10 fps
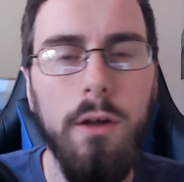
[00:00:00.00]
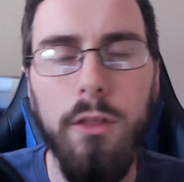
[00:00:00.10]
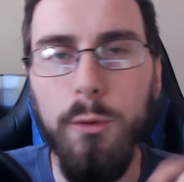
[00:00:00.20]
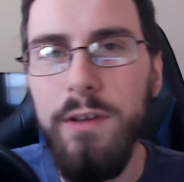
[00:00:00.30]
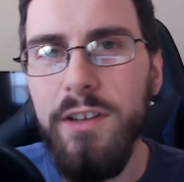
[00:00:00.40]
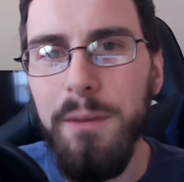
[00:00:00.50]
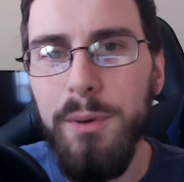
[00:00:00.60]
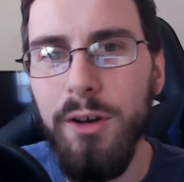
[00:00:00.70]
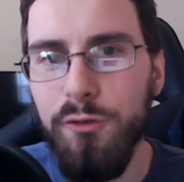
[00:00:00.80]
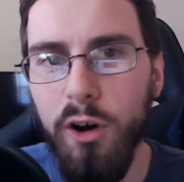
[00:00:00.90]
The reason I
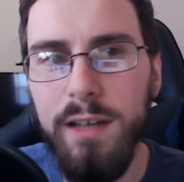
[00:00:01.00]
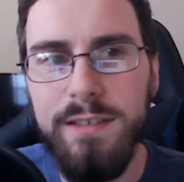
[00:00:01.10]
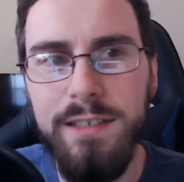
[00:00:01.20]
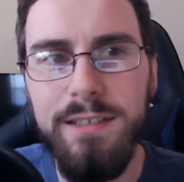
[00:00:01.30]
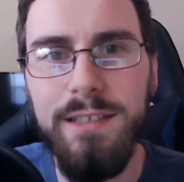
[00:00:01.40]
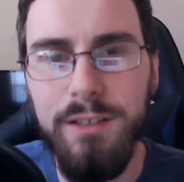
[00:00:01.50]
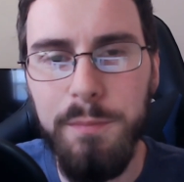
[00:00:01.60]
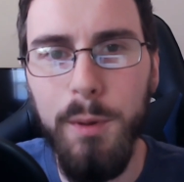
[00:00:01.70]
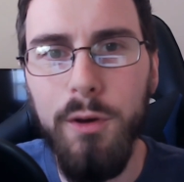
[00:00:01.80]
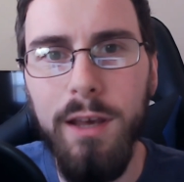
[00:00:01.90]
put Frostless in
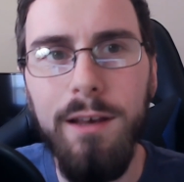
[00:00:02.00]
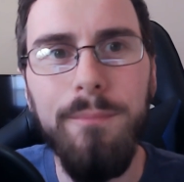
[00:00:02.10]
spooky